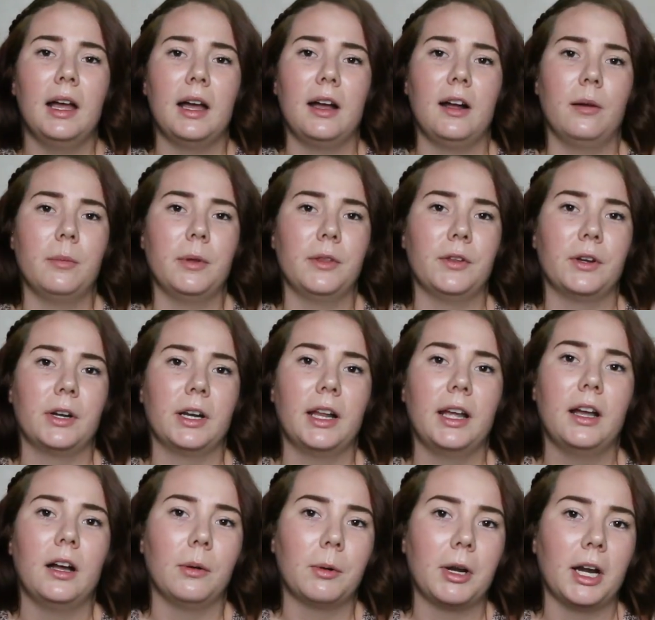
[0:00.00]
um, and they're gonna
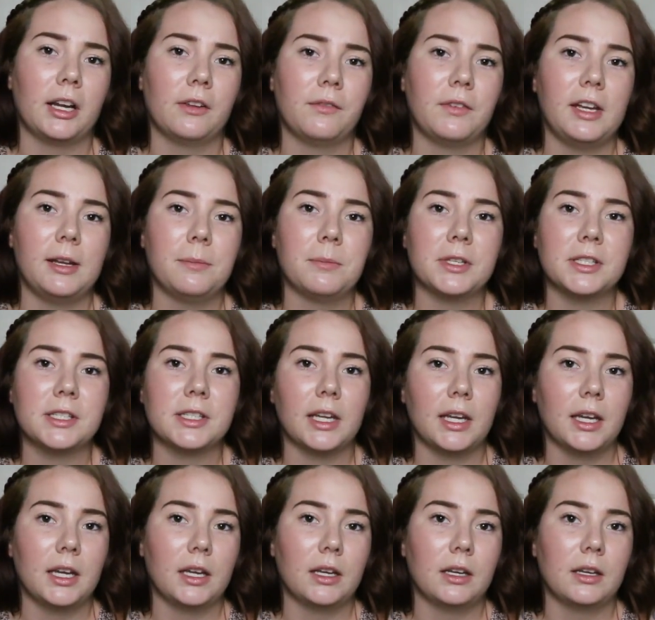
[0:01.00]
help kind of keep the
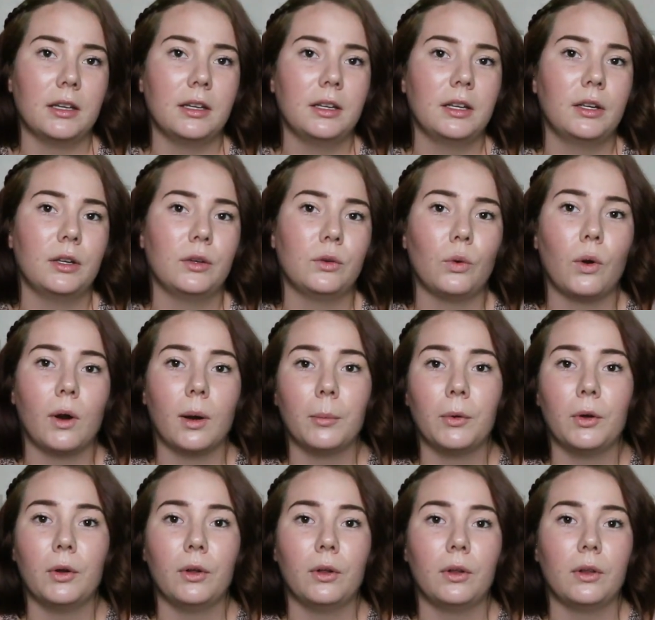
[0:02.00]
skin
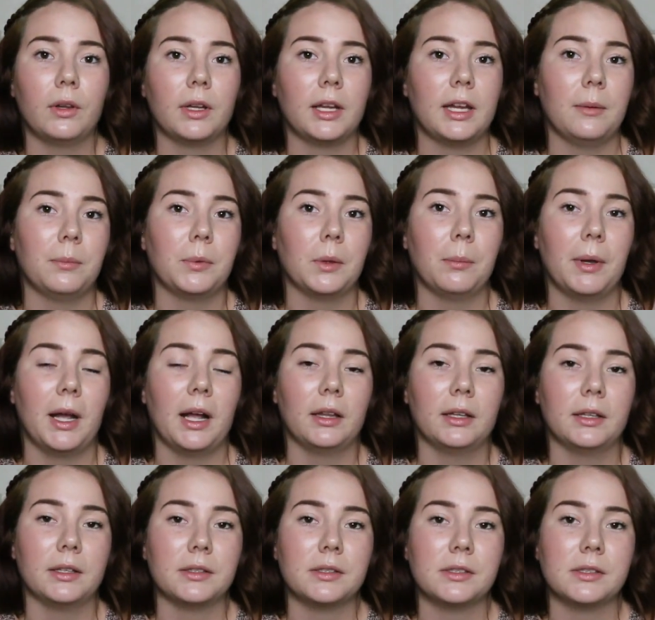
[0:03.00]
normal, keep the
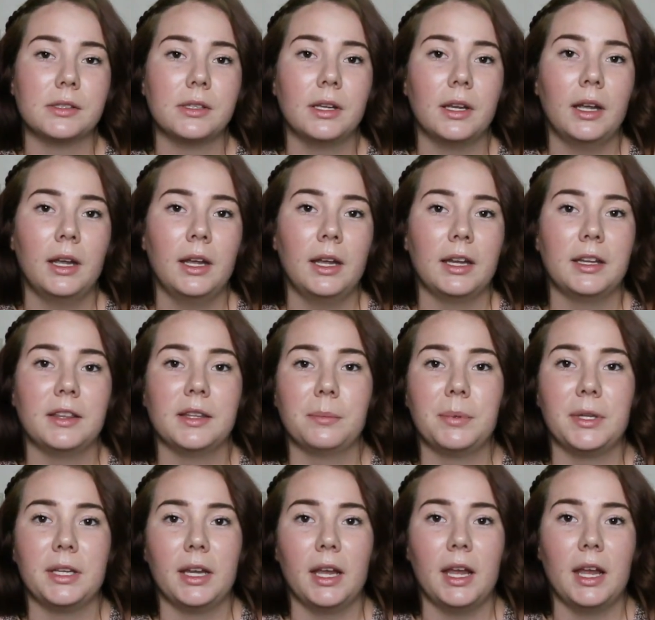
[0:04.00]
balance in the
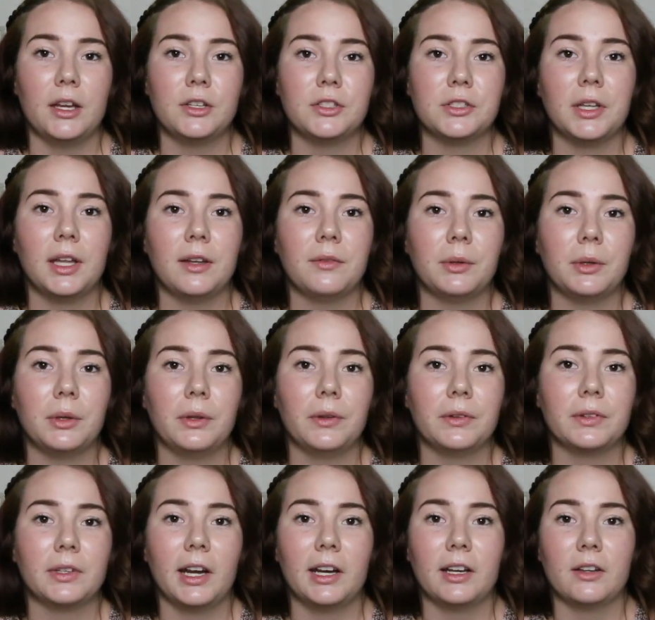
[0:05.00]
pH
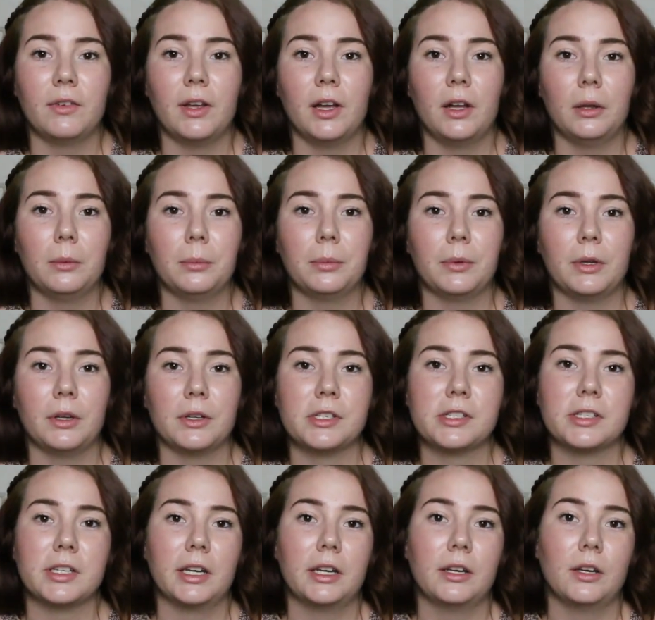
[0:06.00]
levels, kind of help your
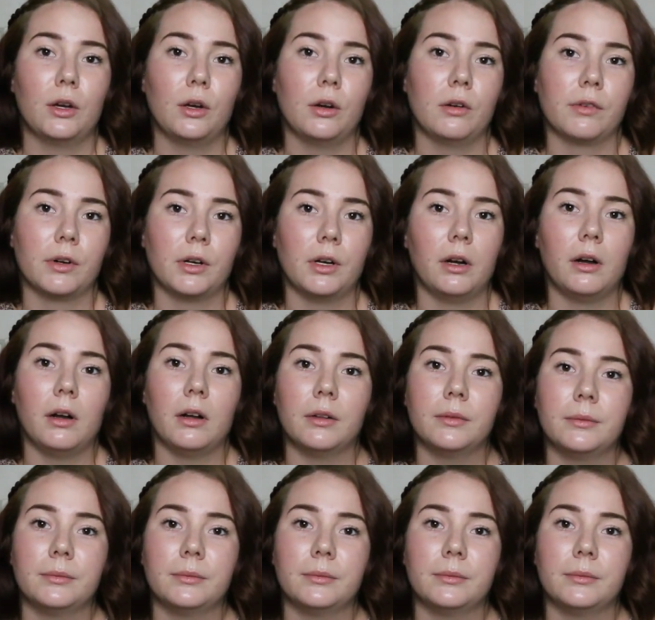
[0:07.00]
skin overall.